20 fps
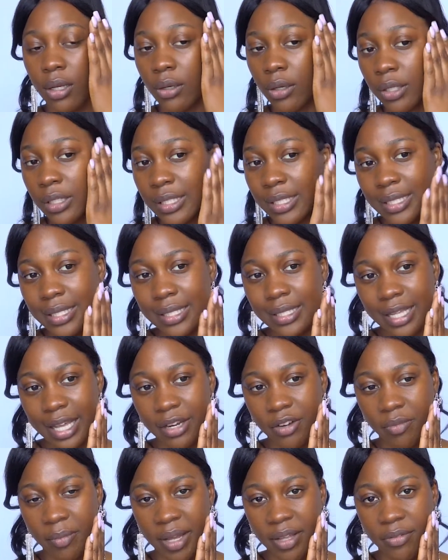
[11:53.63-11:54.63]
on this side
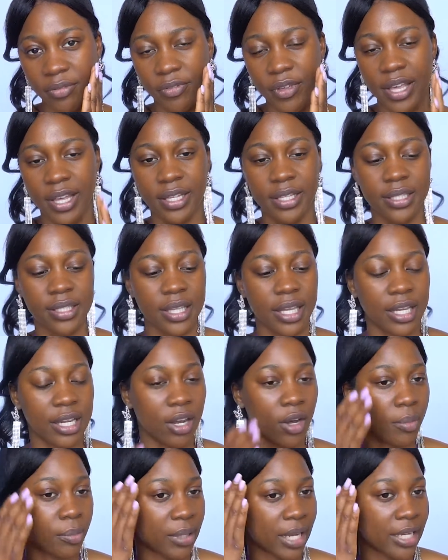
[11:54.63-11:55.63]
of my face, and
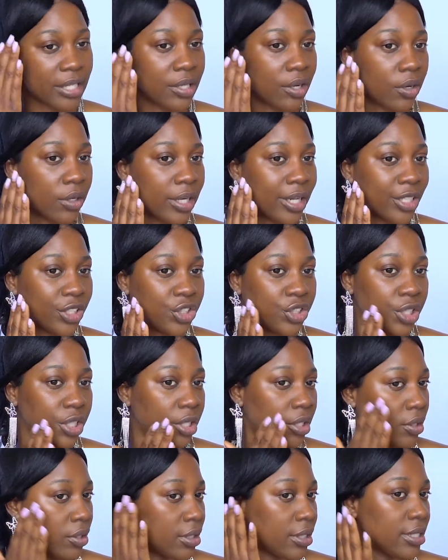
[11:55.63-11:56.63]
I'll apply the other
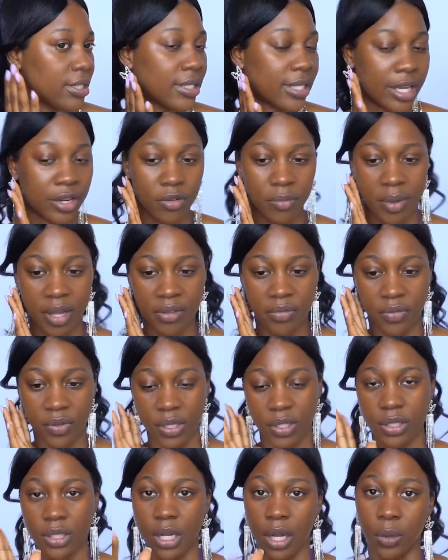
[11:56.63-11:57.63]
shade on this side of my
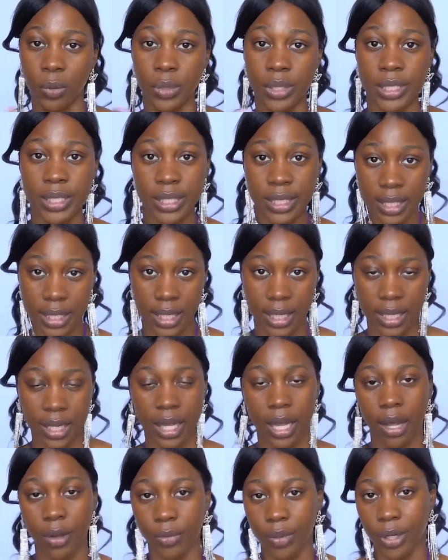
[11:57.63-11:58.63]
face so that we'll see
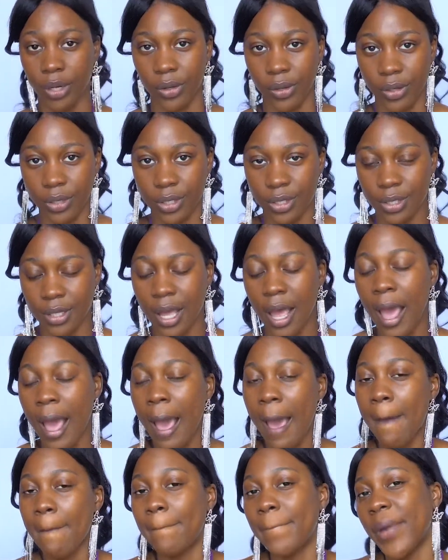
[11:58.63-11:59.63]
how it looks.
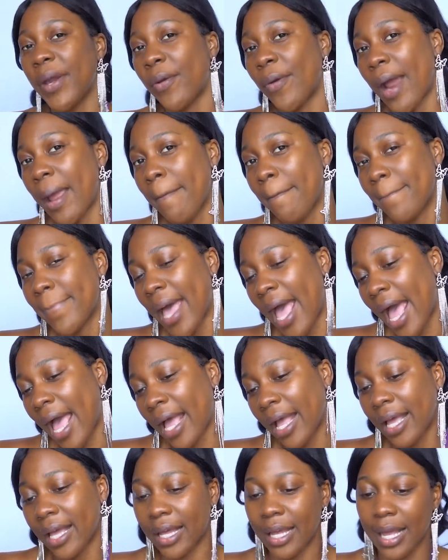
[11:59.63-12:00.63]
Be right back,